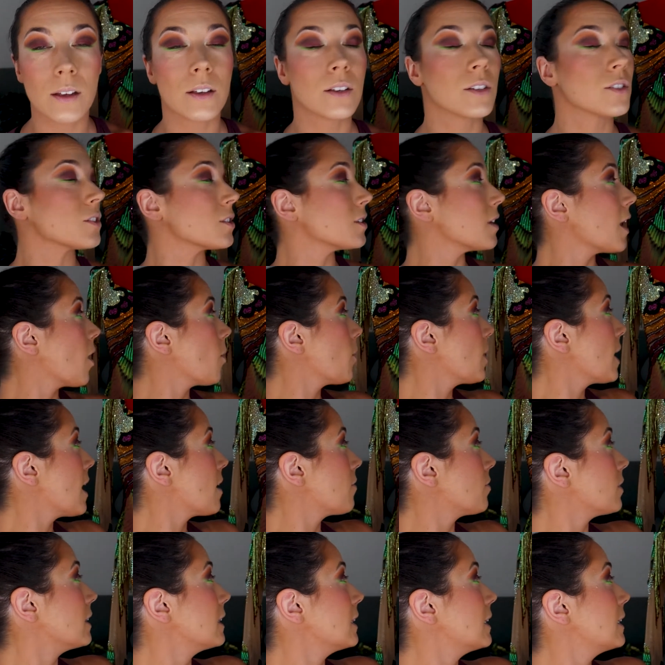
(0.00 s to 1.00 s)
So now we
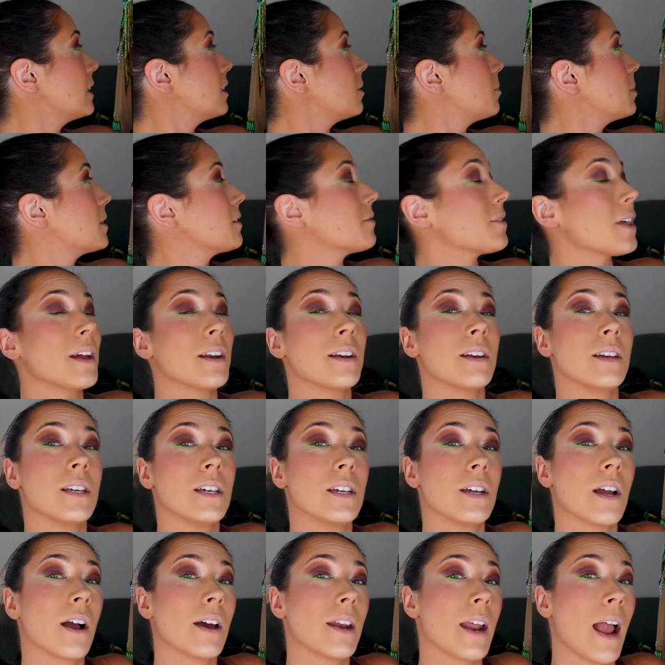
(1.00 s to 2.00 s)
have a little bit of that
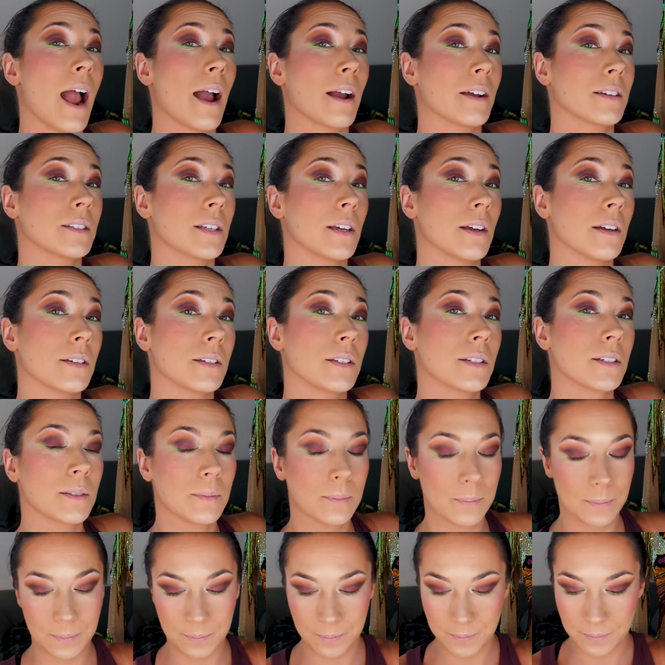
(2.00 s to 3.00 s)
neon accent.
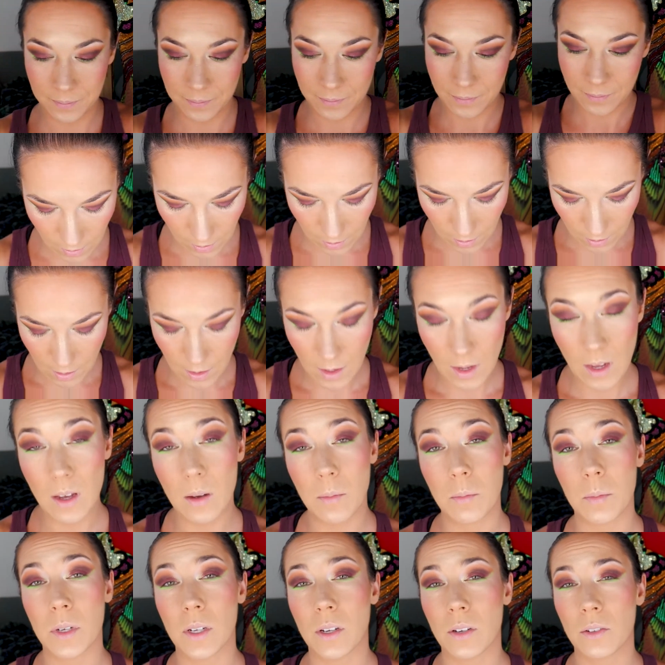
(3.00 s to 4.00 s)

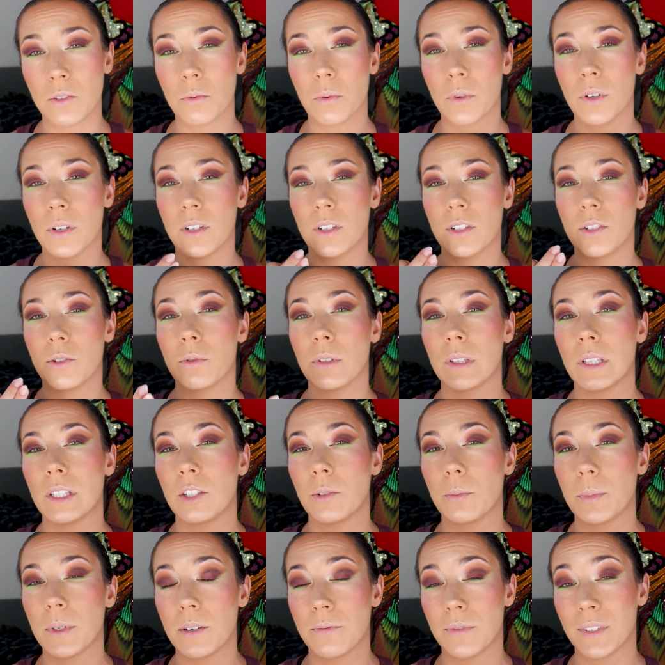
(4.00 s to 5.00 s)
Because we're gonna do a
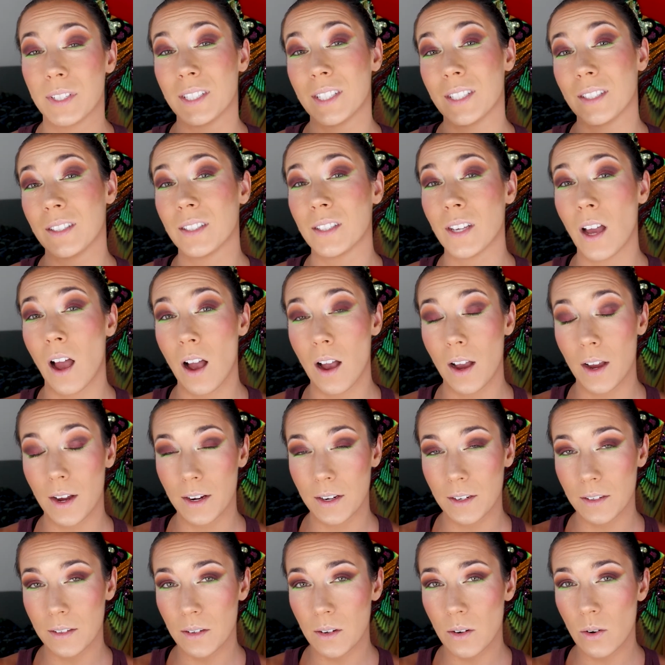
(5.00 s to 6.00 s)
little bit of a
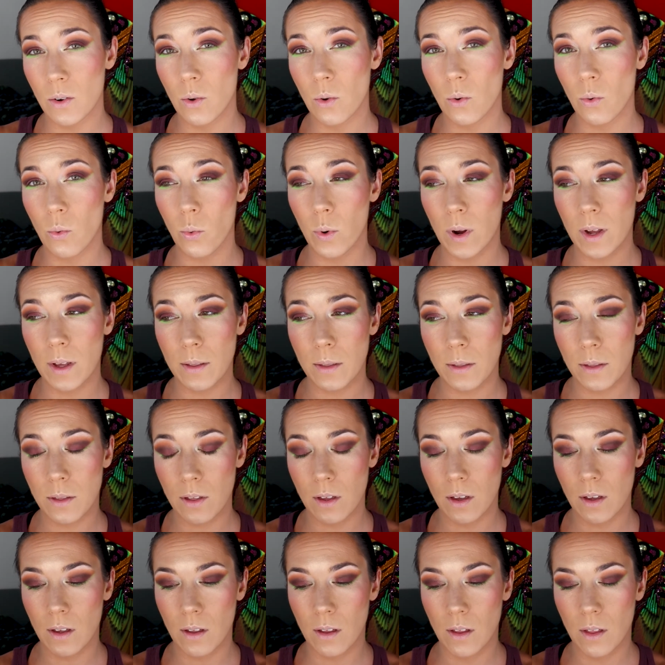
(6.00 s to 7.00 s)
design with
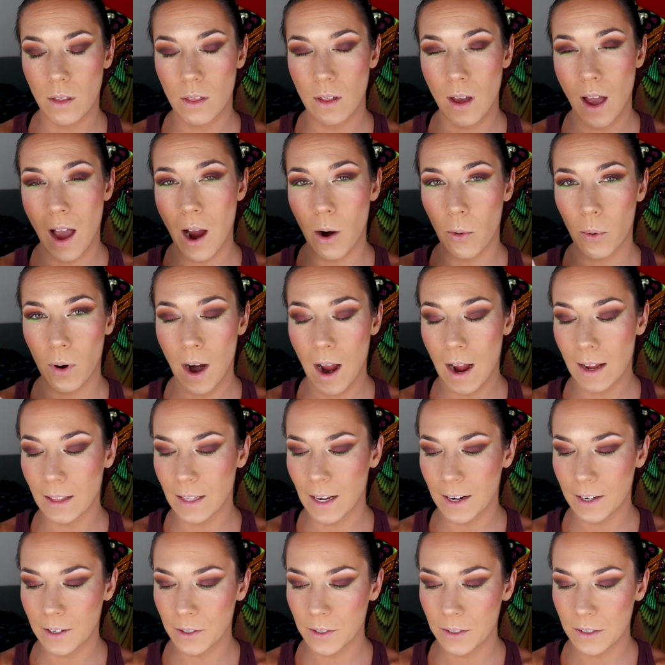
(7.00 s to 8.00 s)
our
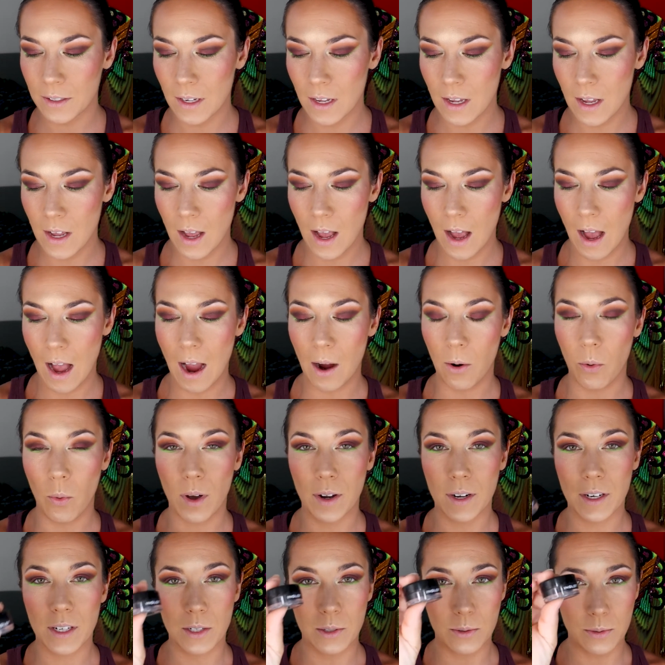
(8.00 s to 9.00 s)
eyeliner, I
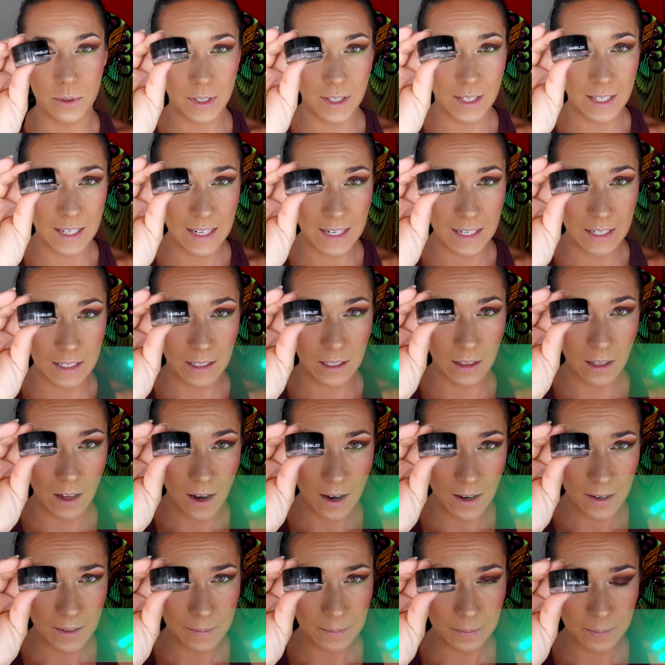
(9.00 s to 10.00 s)
wanna use the
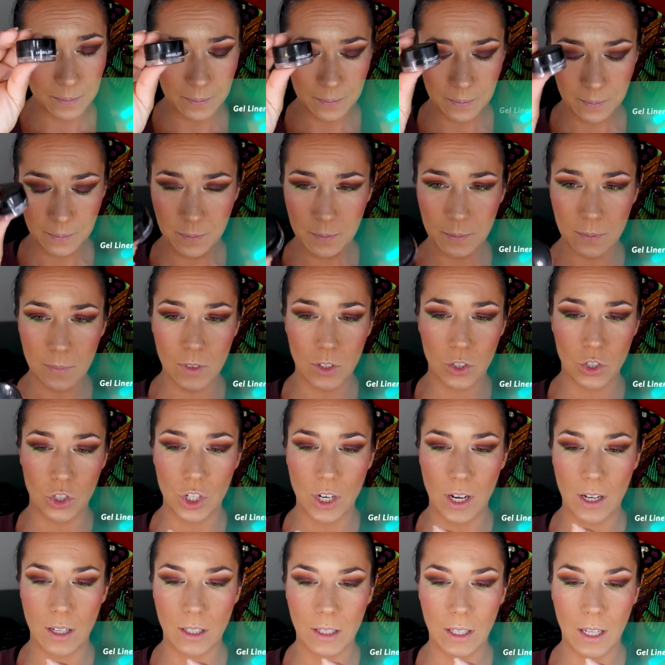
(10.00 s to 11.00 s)
Inglot
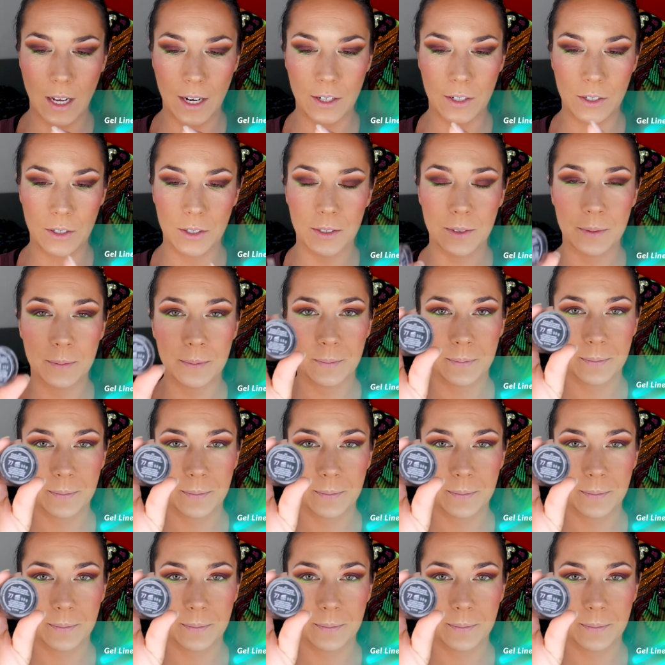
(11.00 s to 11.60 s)
gel liner